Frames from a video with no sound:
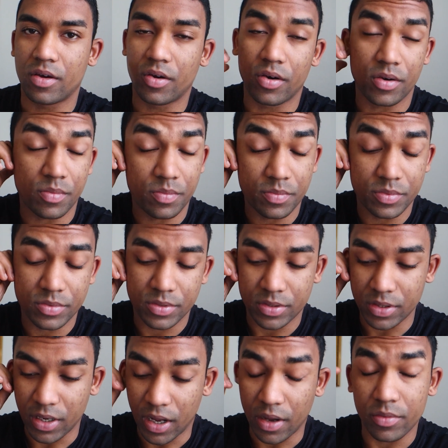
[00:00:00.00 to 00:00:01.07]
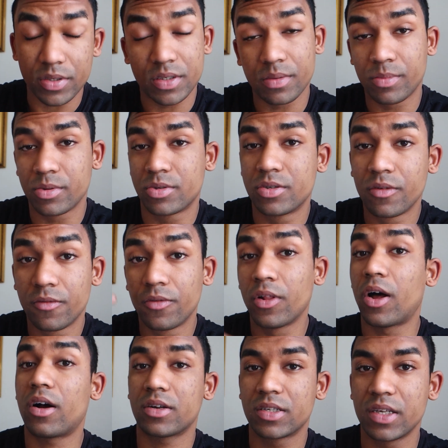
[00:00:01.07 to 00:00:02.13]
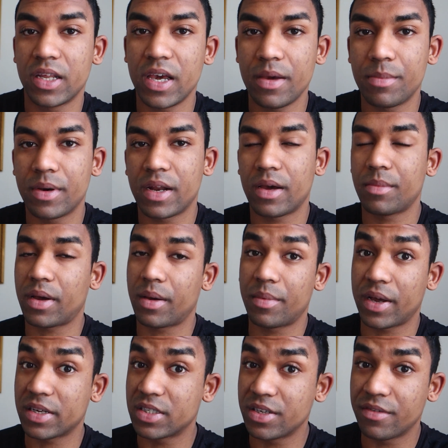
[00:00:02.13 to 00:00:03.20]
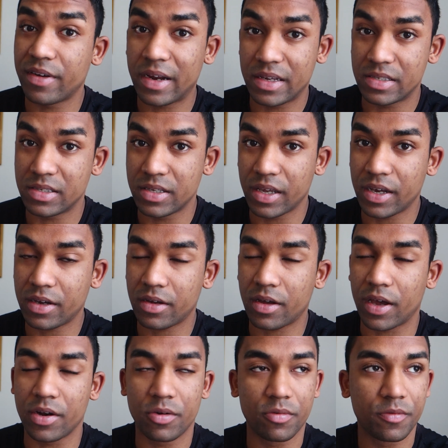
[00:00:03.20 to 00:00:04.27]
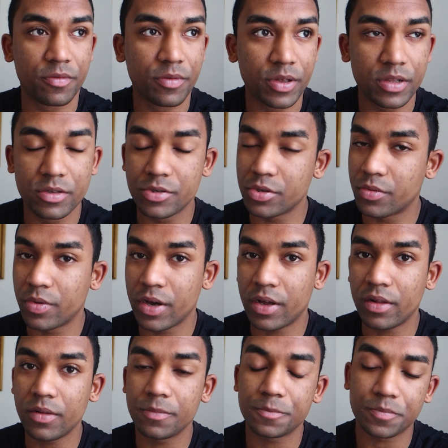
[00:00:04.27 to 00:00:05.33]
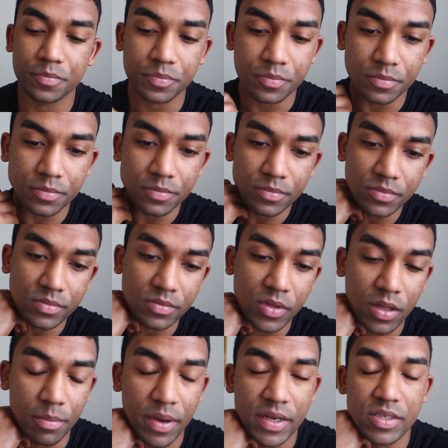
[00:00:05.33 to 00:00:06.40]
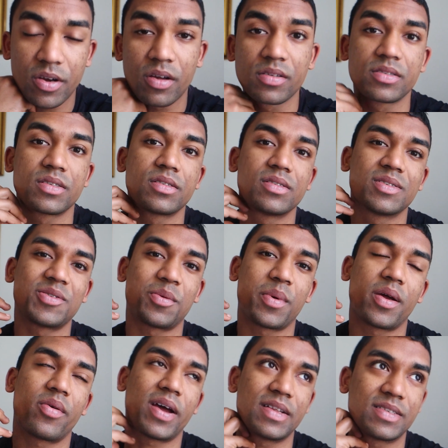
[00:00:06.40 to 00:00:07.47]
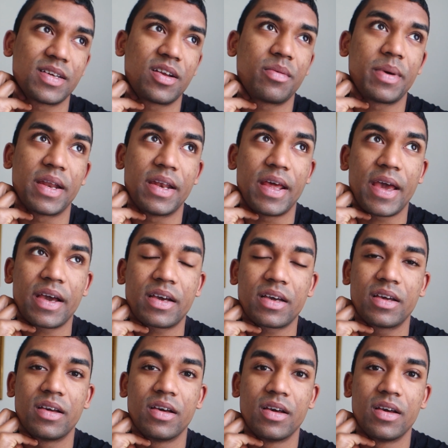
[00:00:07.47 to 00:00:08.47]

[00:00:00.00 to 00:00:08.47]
or I was supposed to vlog today, but I'm actually very sick. I don't feel so well. My tonsils on my right side of my neck